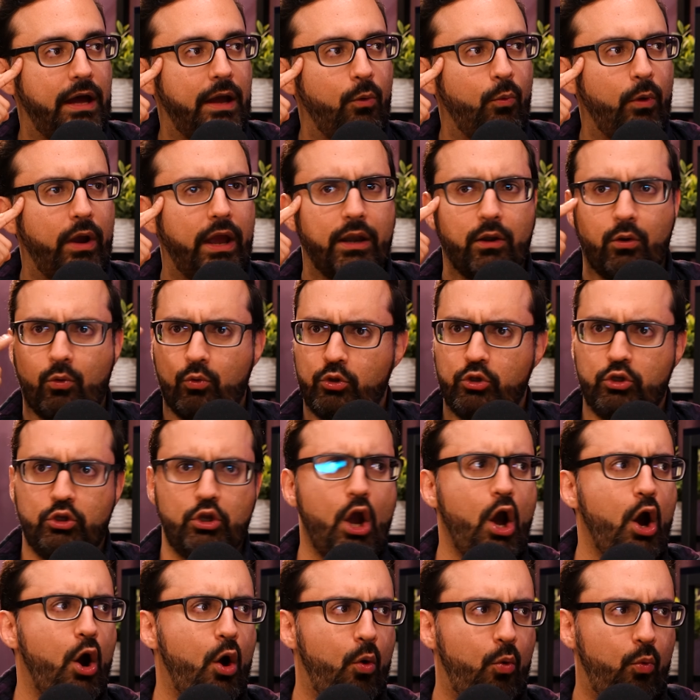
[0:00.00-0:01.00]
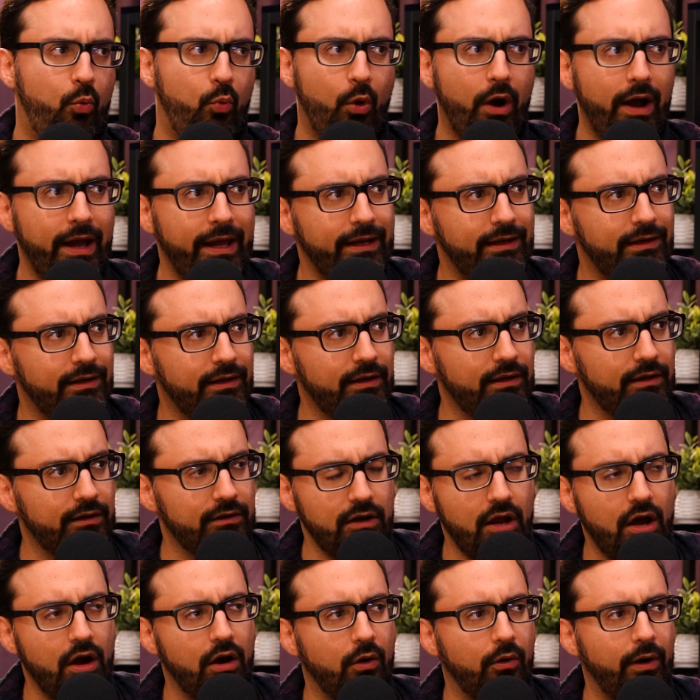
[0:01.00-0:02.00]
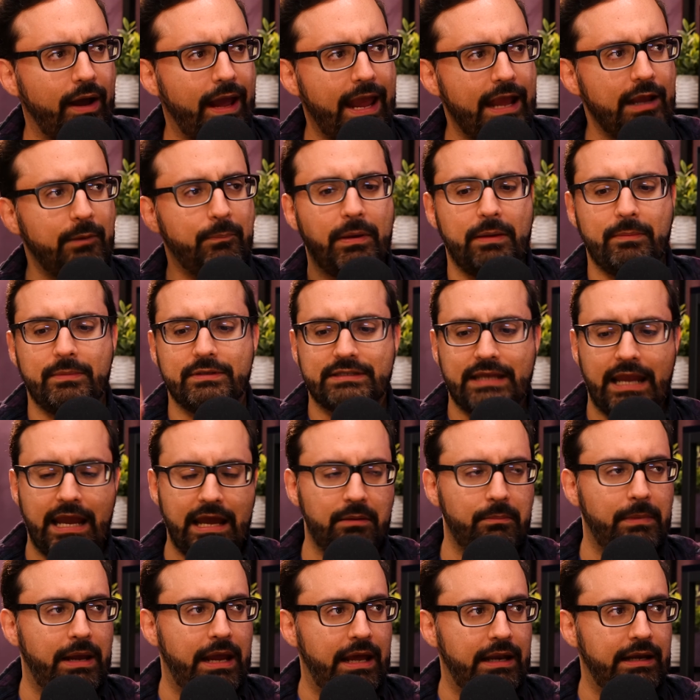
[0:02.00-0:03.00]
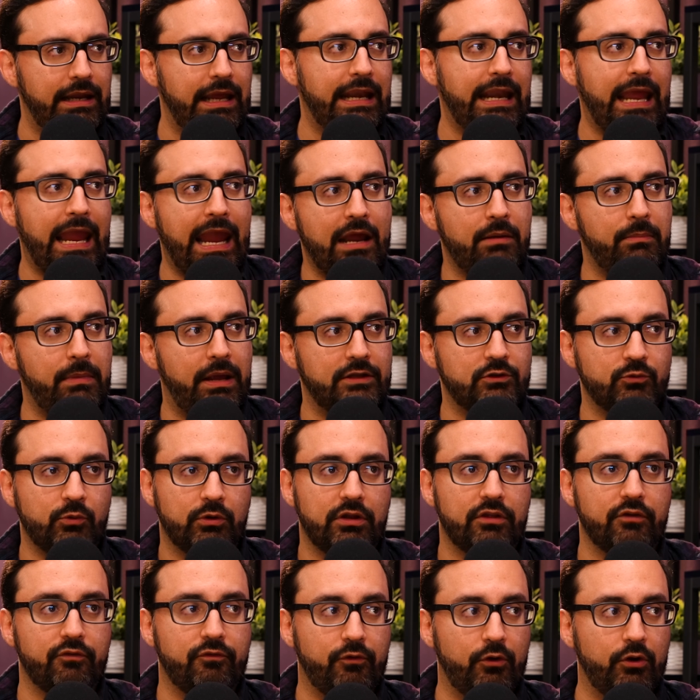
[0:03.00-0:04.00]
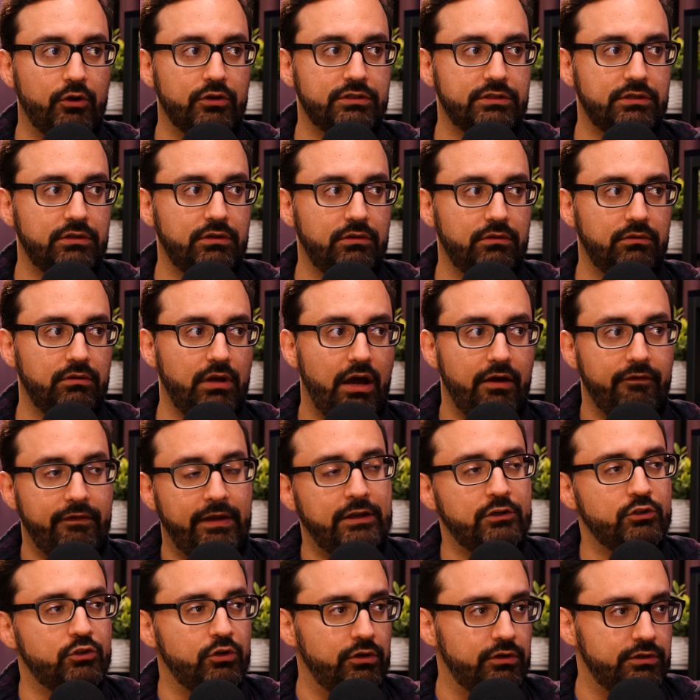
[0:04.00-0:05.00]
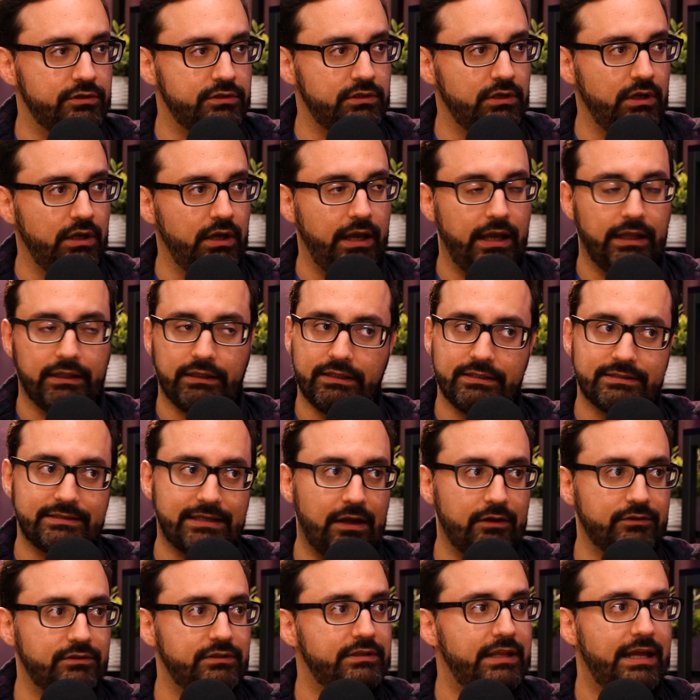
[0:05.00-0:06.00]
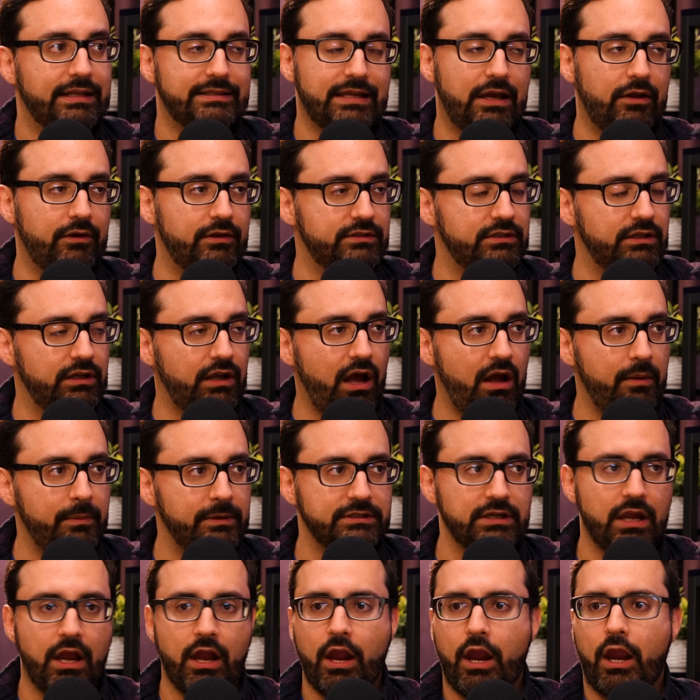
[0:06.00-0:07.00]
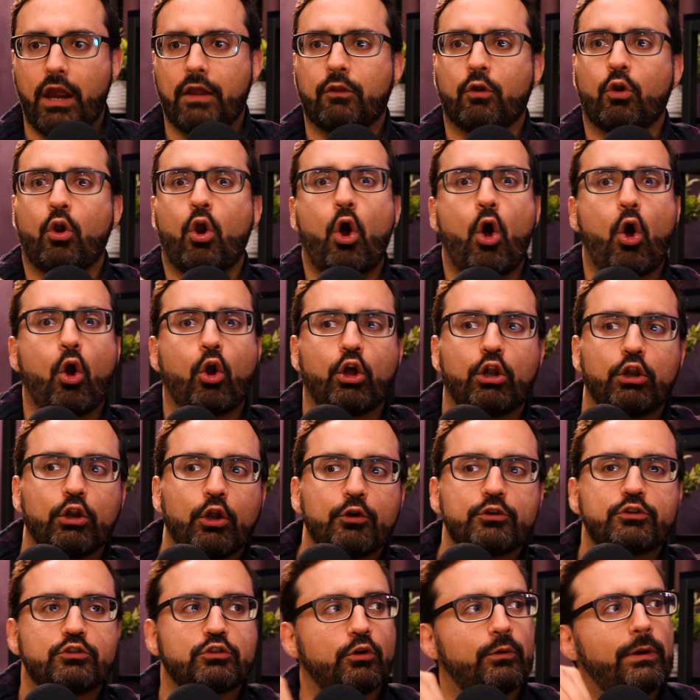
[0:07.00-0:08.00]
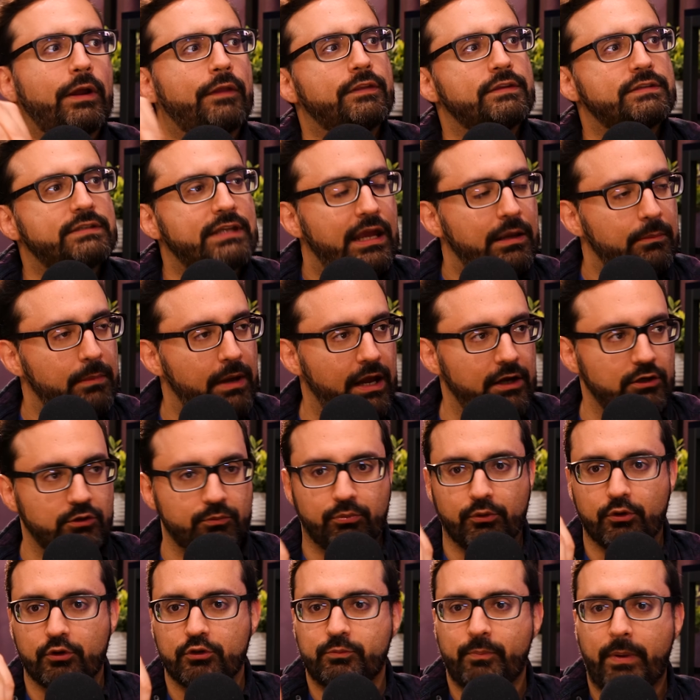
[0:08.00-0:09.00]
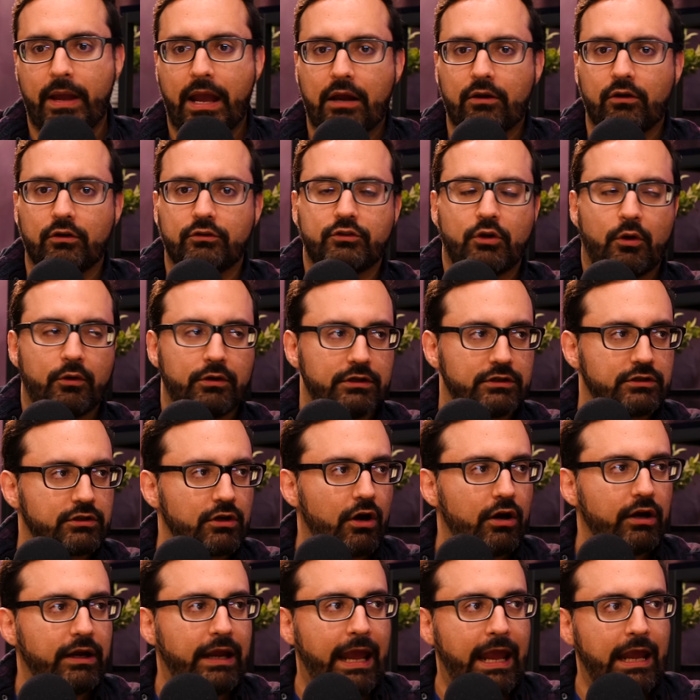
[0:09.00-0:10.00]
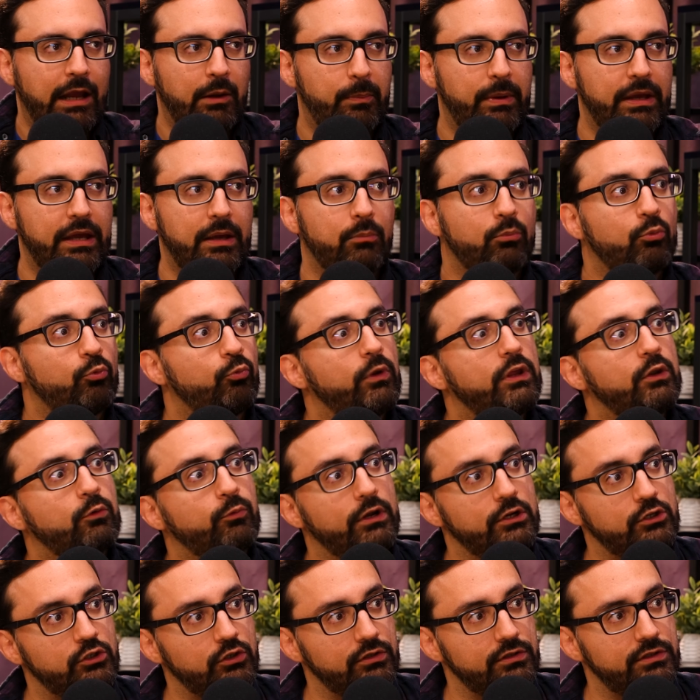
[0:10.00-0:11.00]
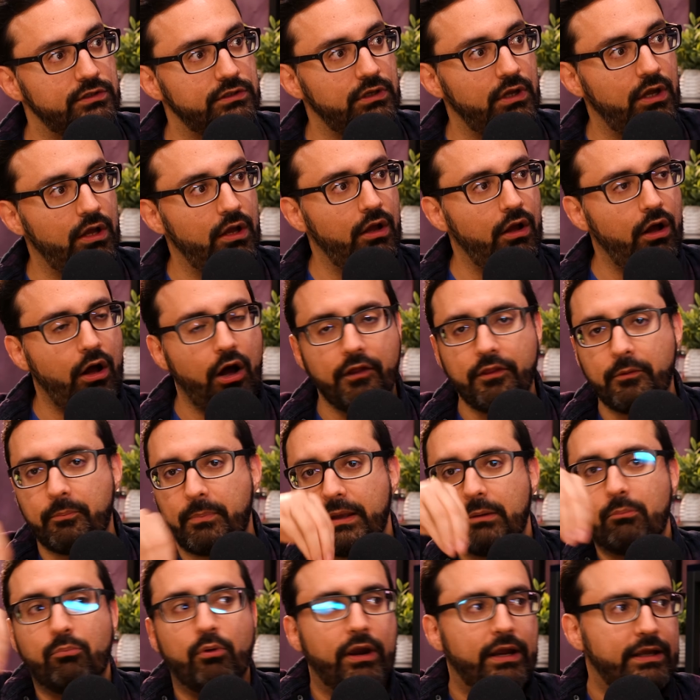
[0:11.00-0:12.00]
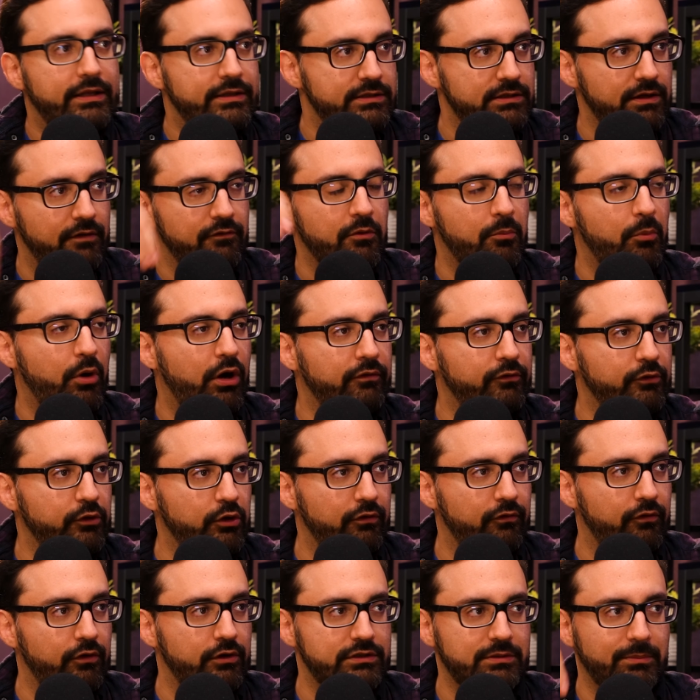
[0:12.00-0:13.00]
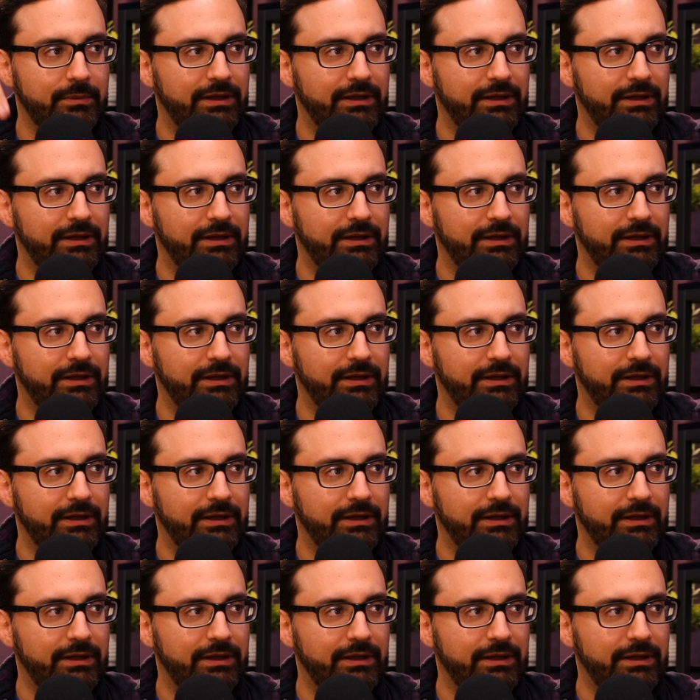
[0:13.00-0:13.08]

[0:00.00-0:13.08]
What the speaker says: I went, yo, what? No, Hank Pym is Ant-Man, and Ant-Man's one of the first Avengers. At least that's how it is in the comics. And they're all close to around the same age. Bruce Banner, Tony Stark, Hank Pym, Reed Richards. All the big brains of the Marvel Universe.